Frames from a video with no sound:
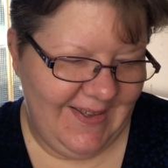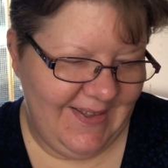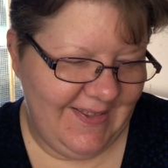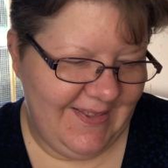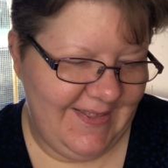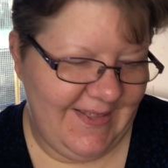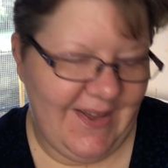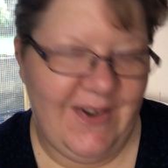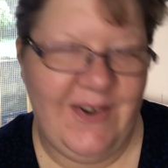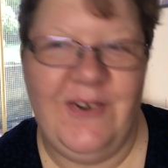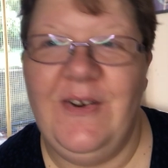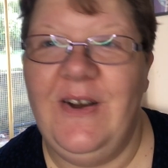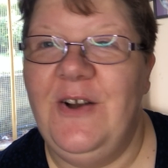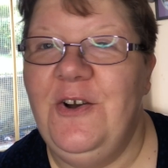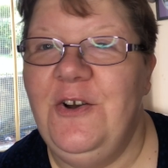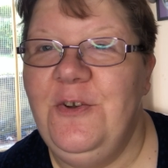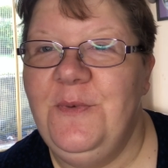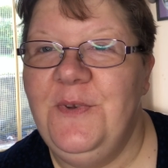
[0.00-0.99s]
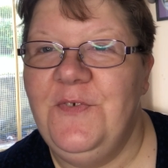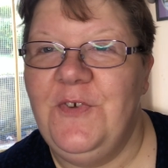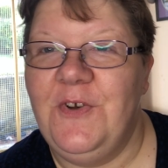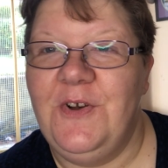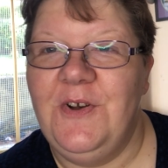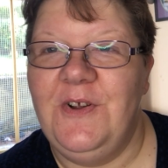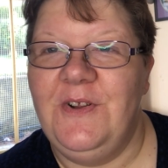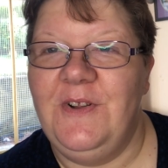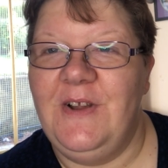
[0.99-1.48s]
So I hope you've
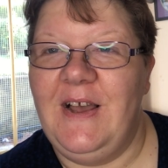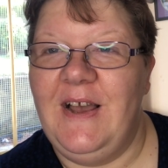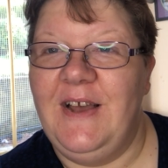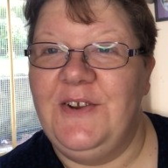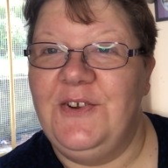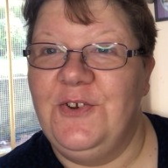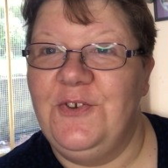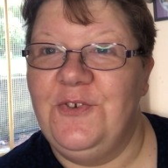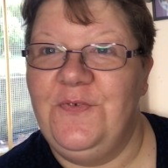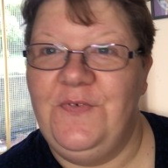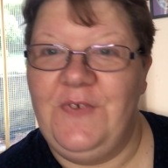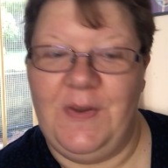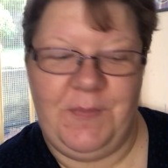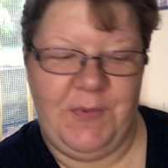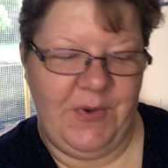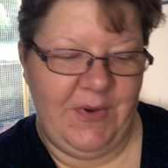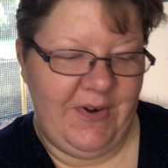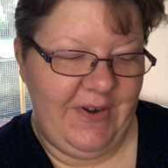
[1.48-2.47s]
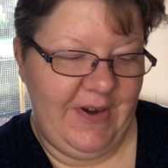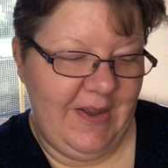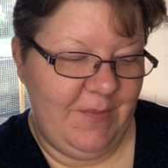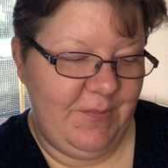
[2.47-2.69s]
all had a good February.